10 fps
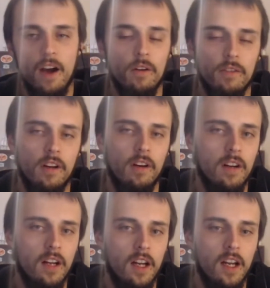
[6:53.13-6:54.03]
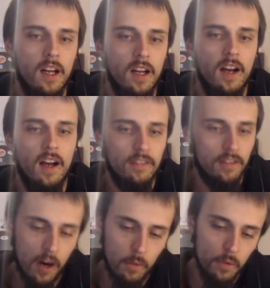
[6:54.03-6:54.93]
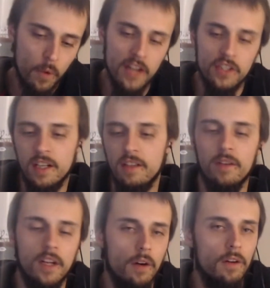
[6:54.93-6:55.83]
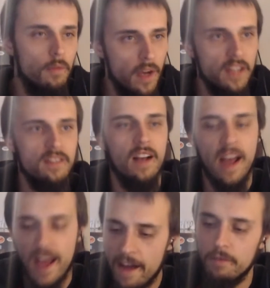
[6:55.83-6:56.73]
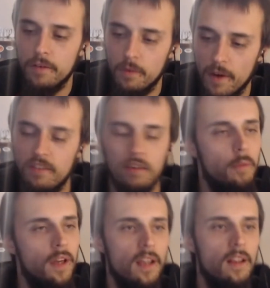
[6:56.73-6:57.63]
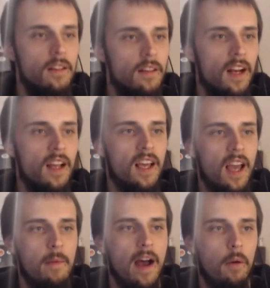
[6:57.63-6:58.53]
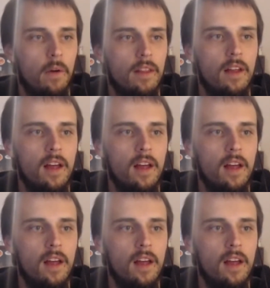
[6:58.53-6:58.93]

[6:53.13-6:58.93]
So I stuck with watching his videos and mixing every recipe that he came out with.